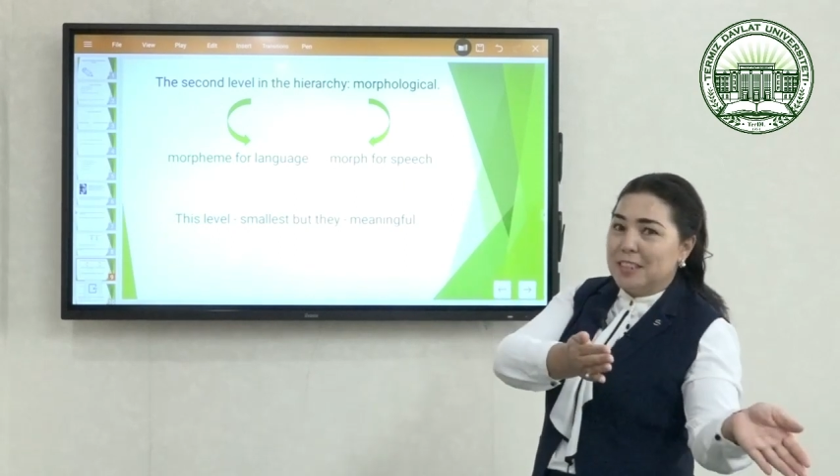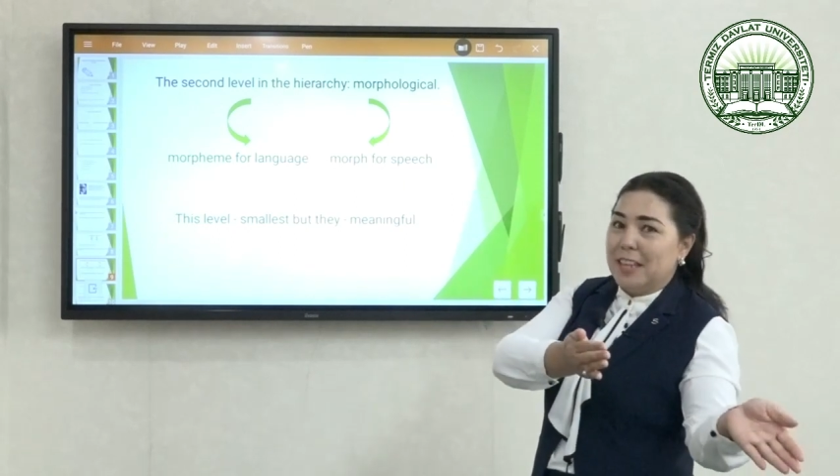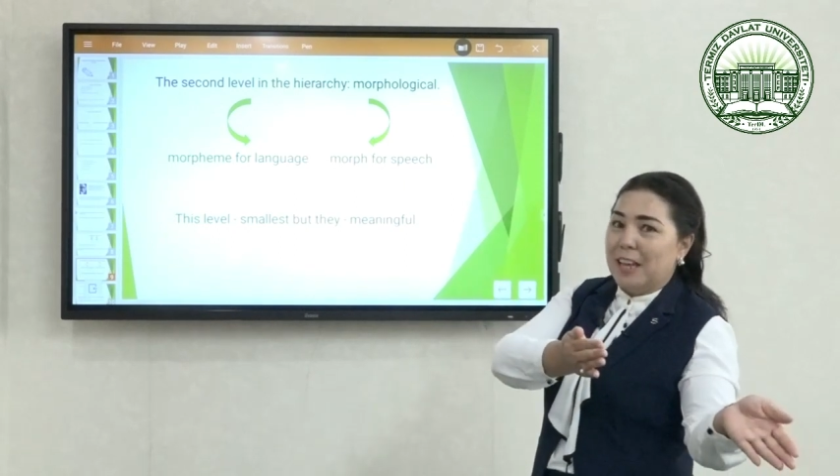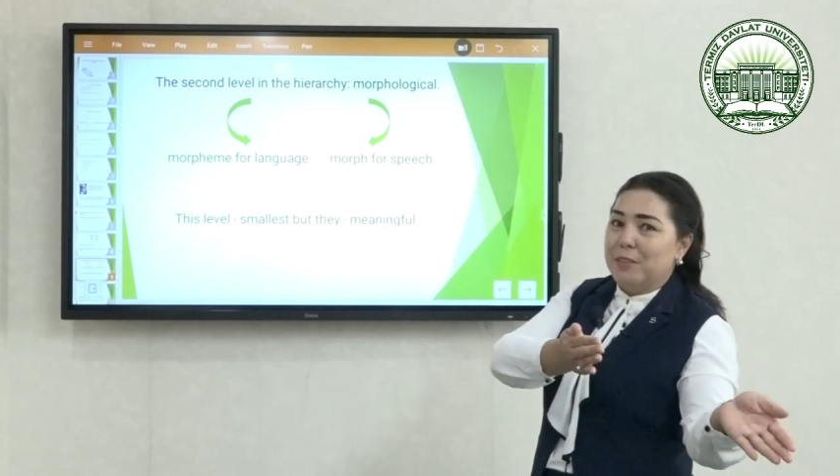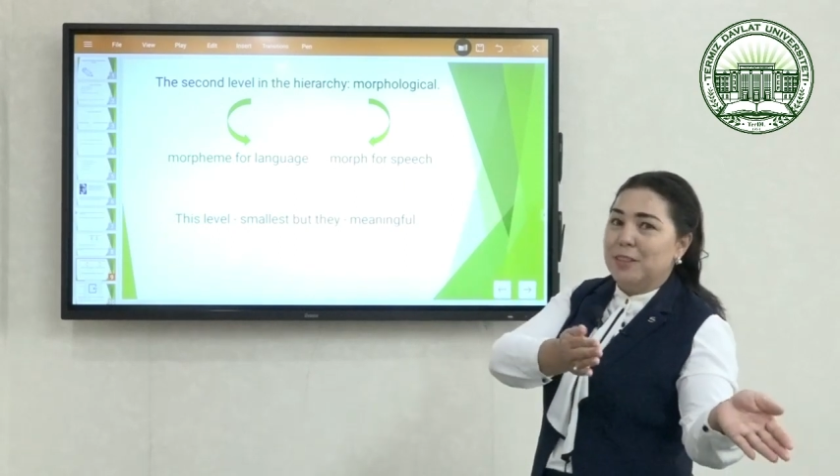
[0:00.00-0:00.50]

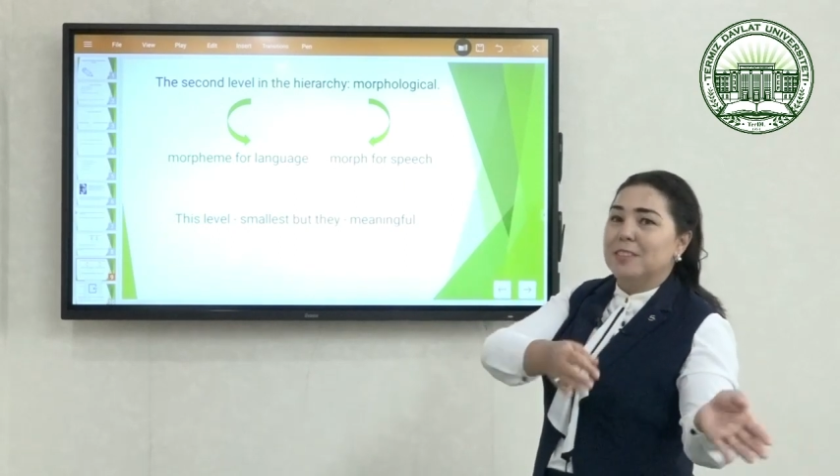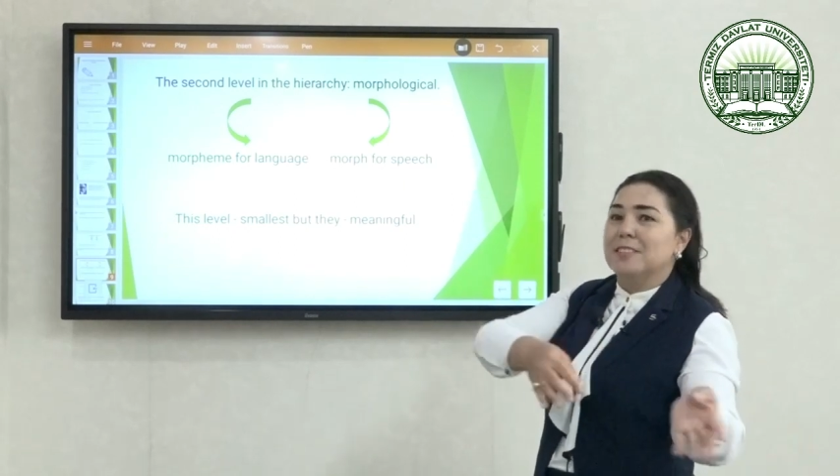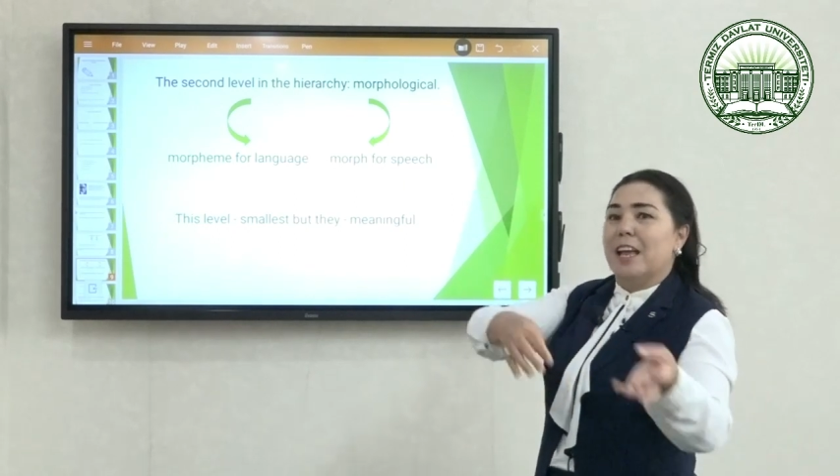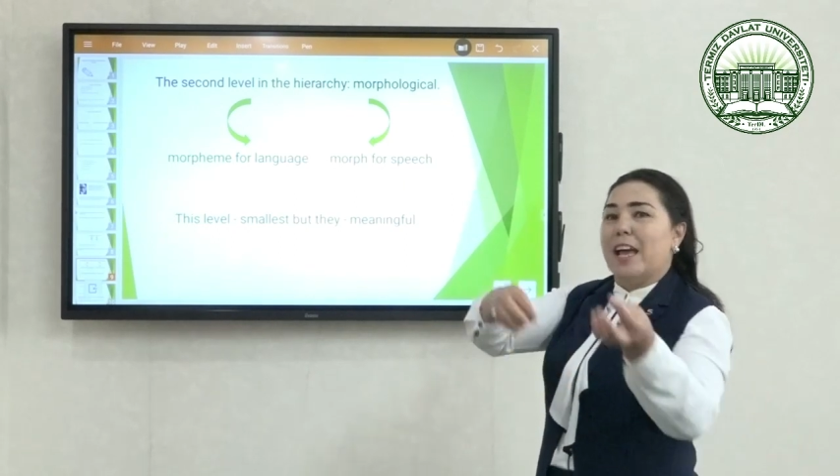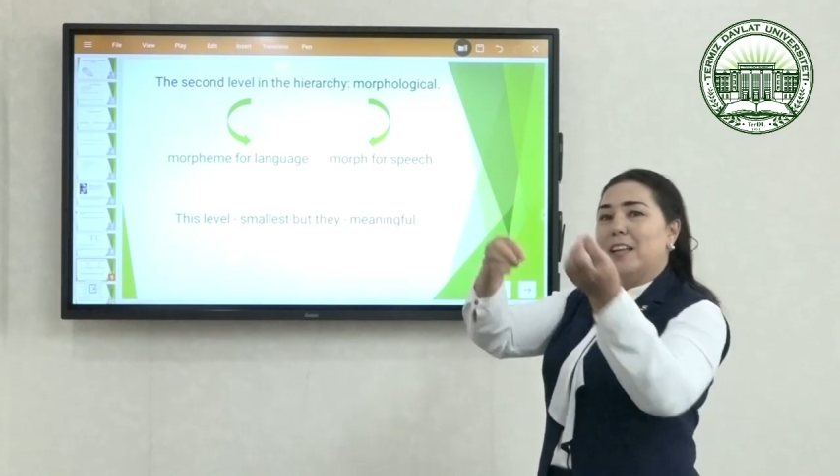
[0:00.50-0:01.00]

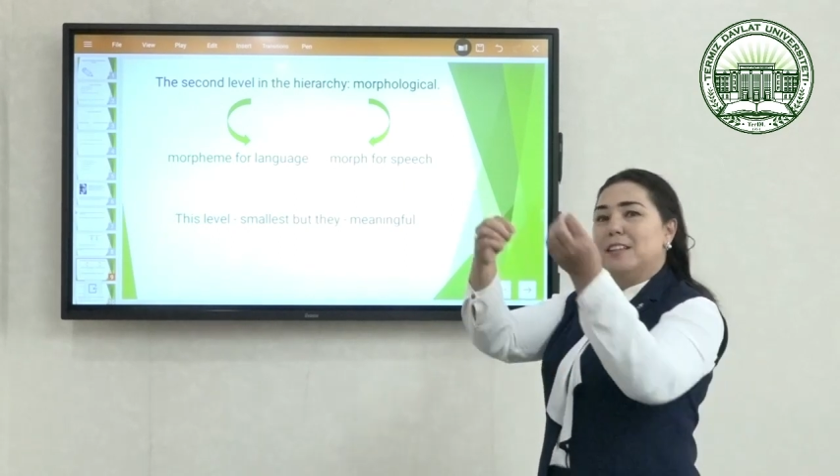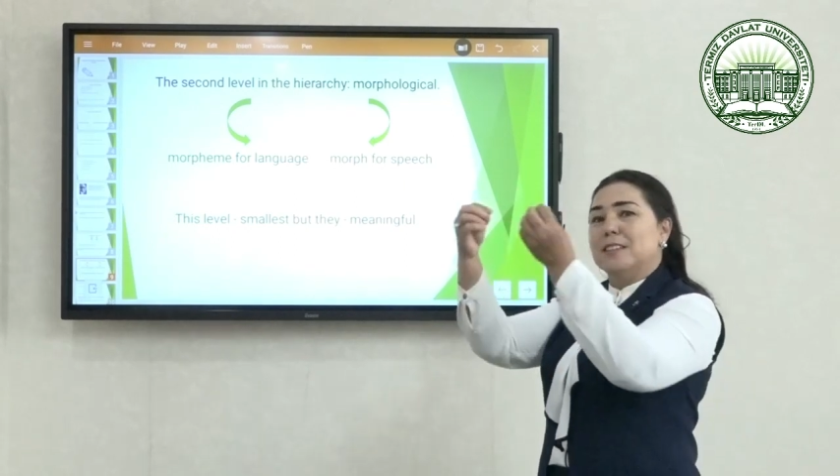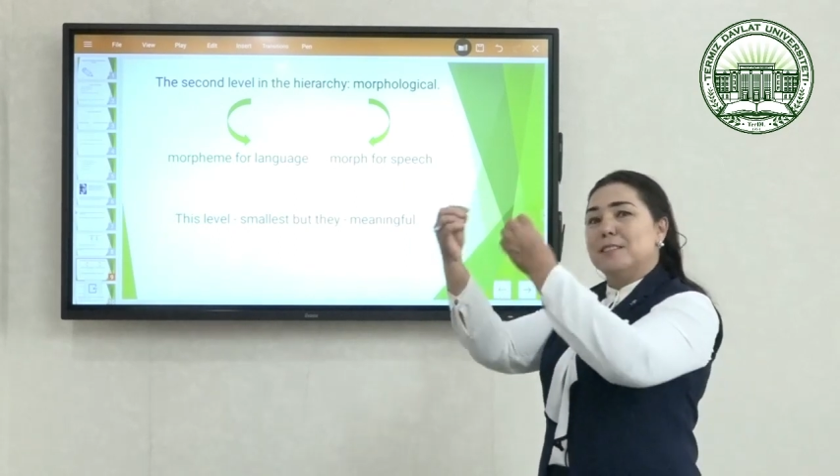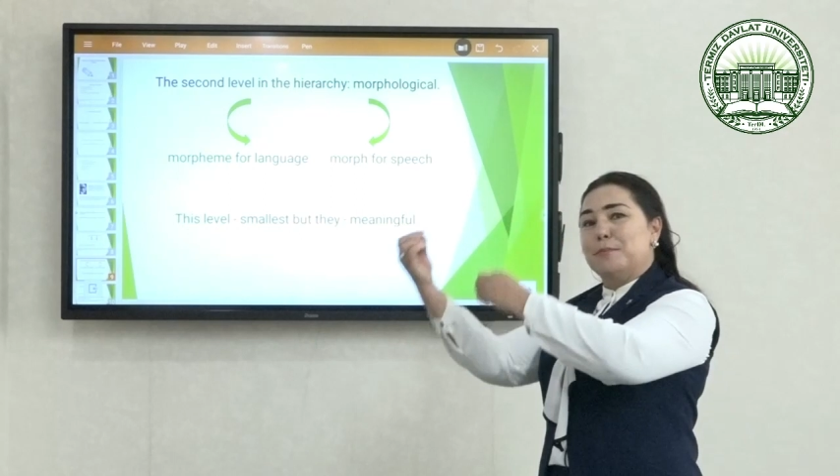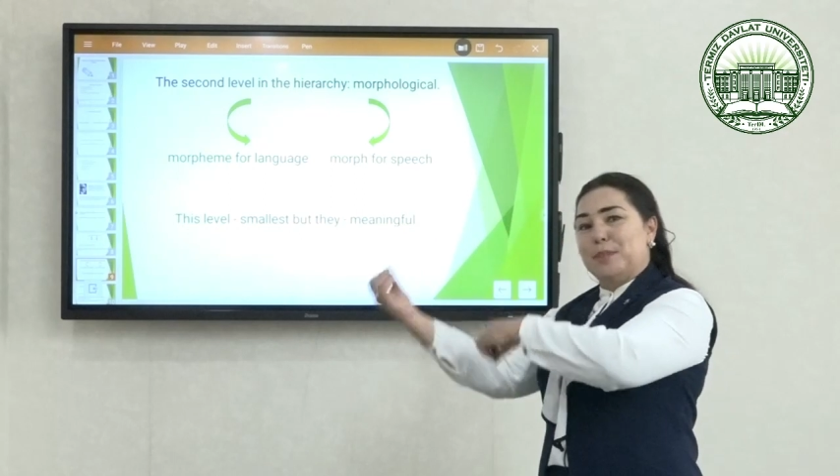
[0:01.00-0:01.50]
levels and
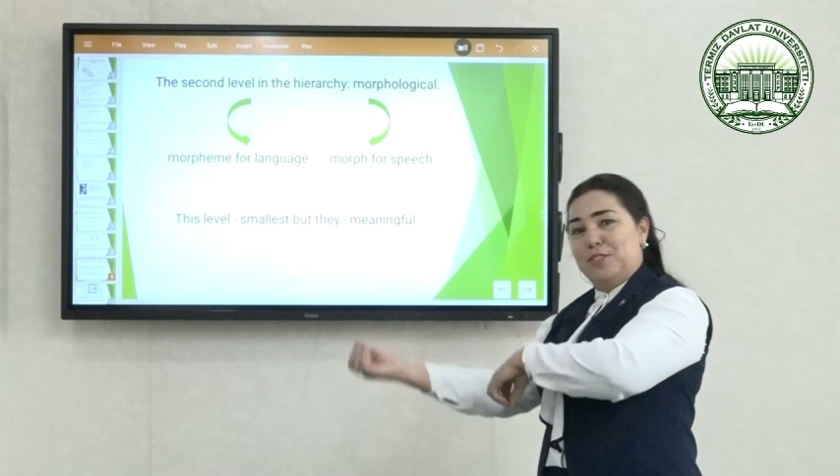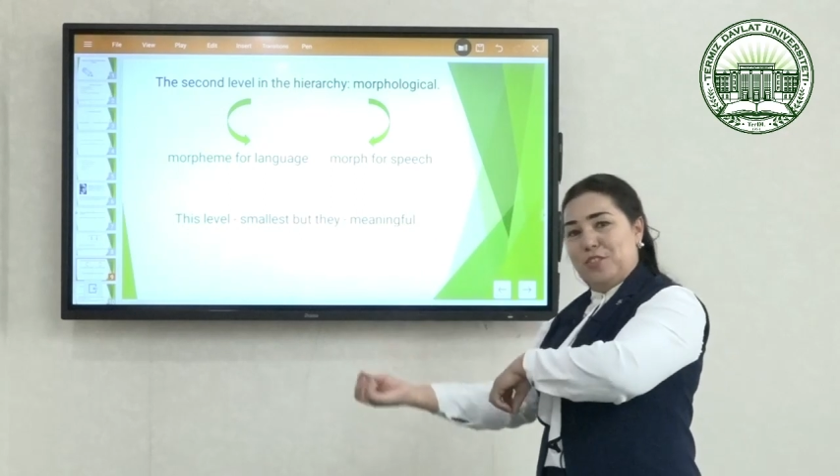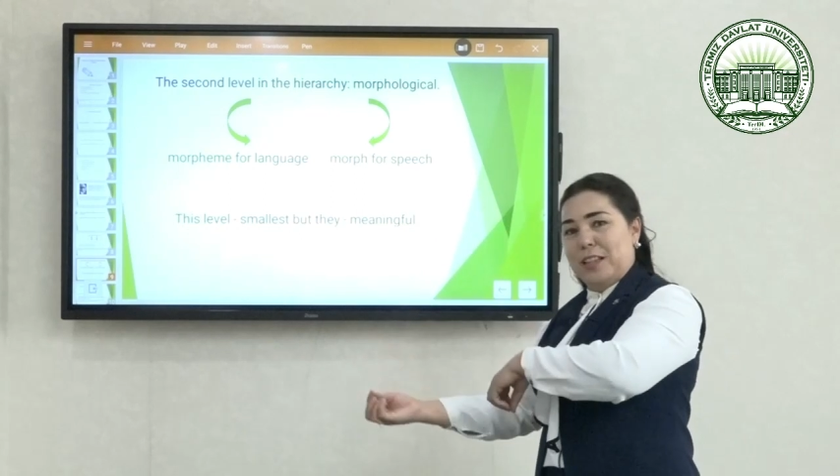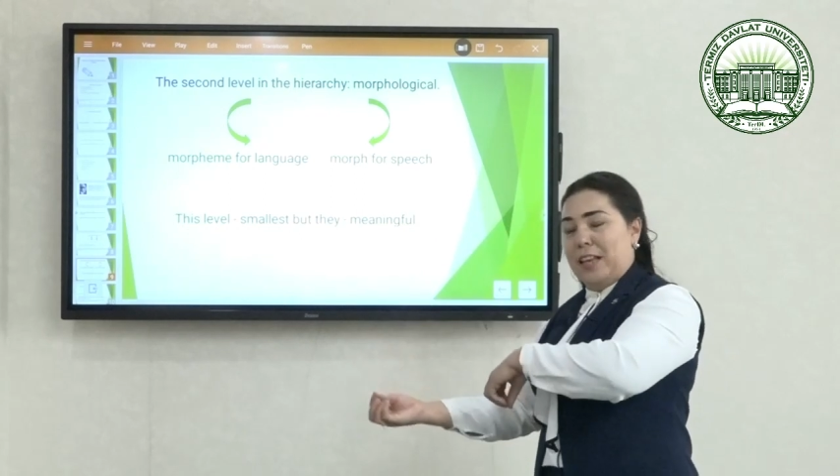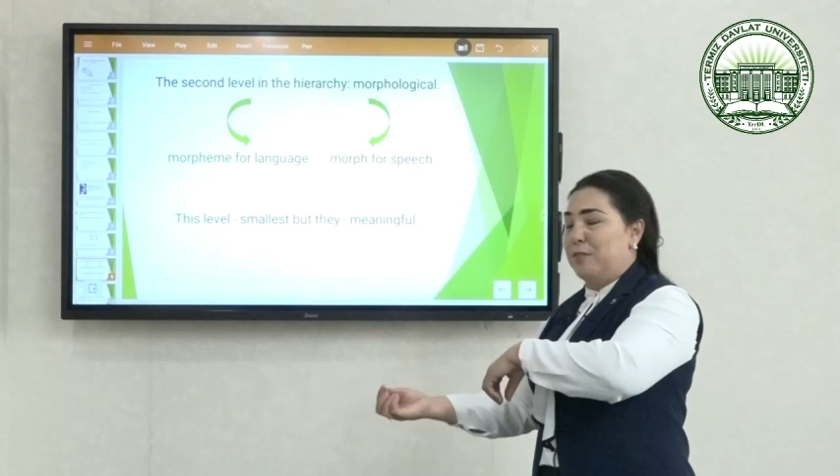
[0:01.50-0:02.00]

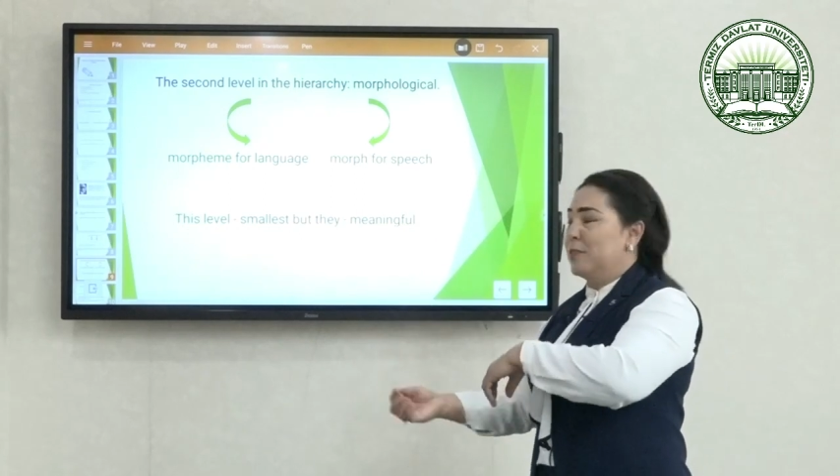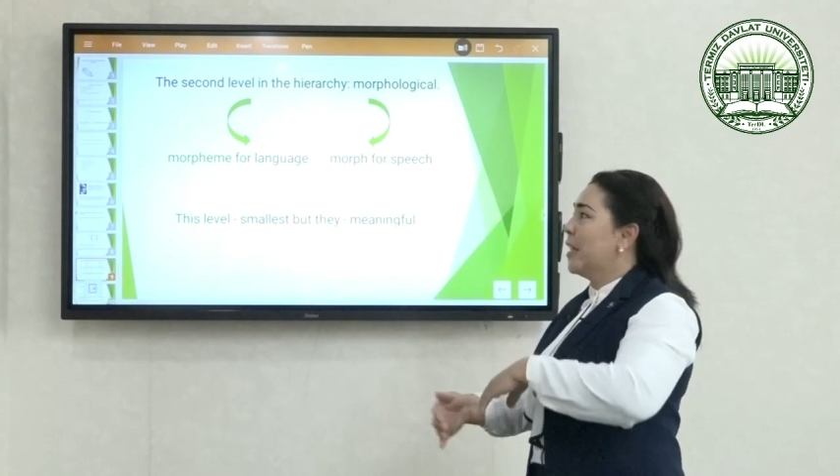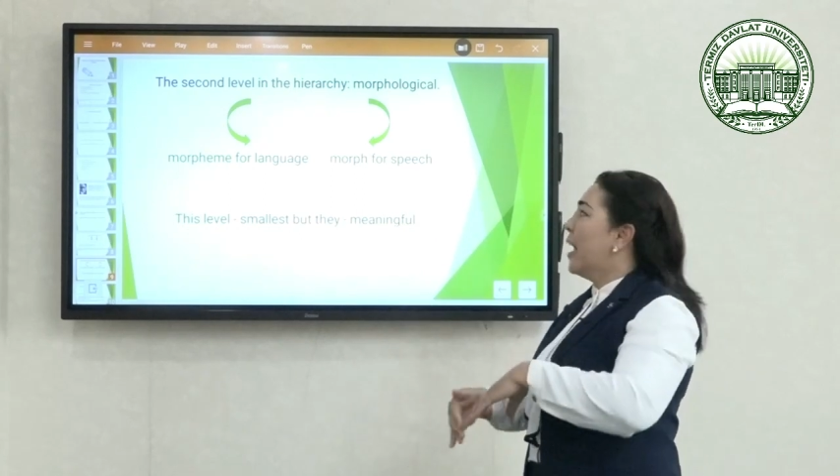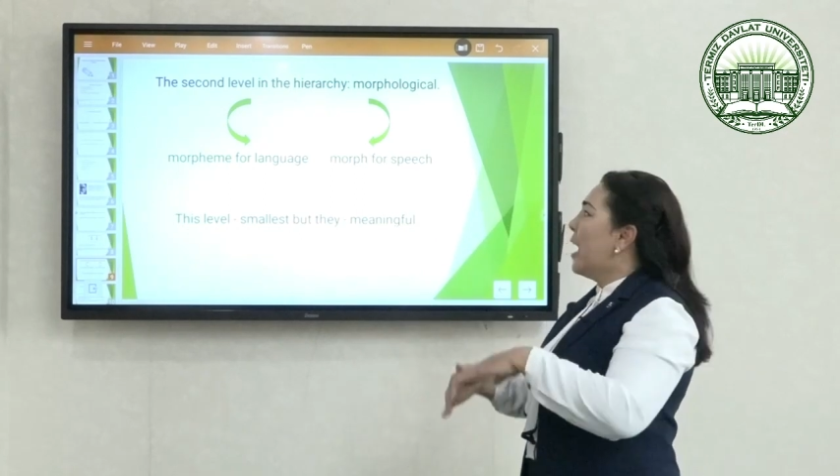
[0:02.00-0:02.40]
speech levels.